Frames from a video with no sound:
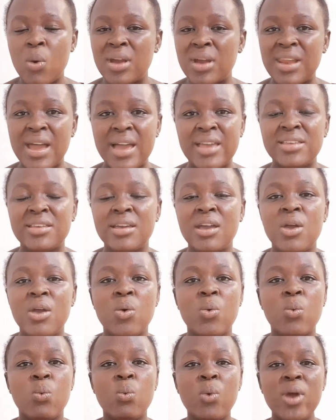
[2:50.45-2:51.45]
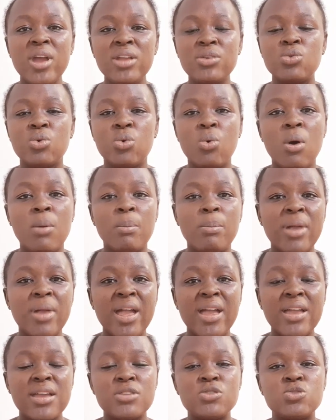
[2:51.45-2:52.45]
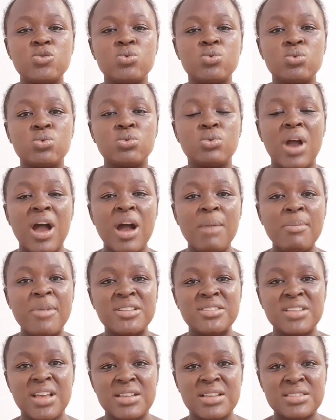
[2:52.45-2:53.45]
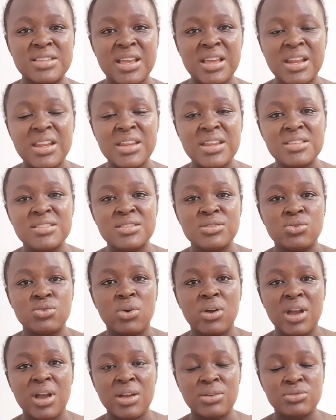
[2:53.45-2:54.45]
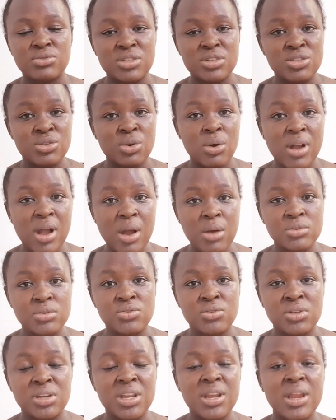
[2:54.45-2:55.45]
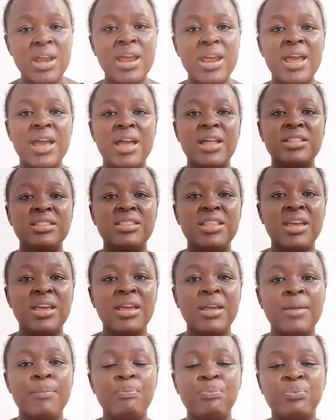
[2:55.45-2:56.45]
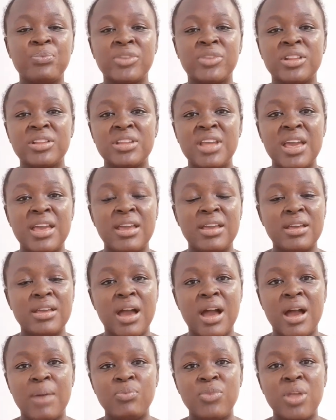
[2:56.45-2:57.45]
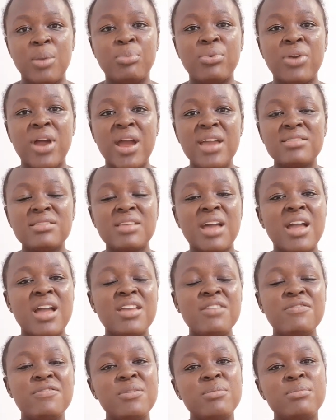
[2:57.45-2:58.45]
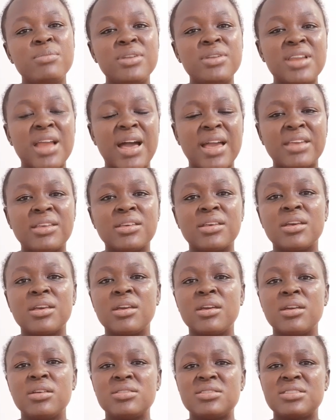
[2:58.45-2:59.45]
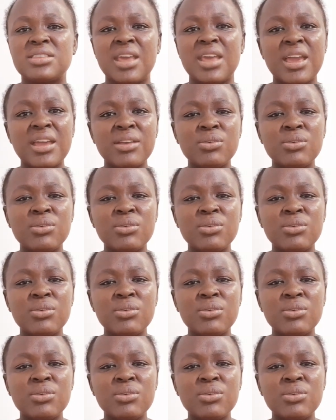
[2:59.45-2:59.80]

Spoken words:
Like, when you compare it to how much they are selling it in your country, the price can even be like 10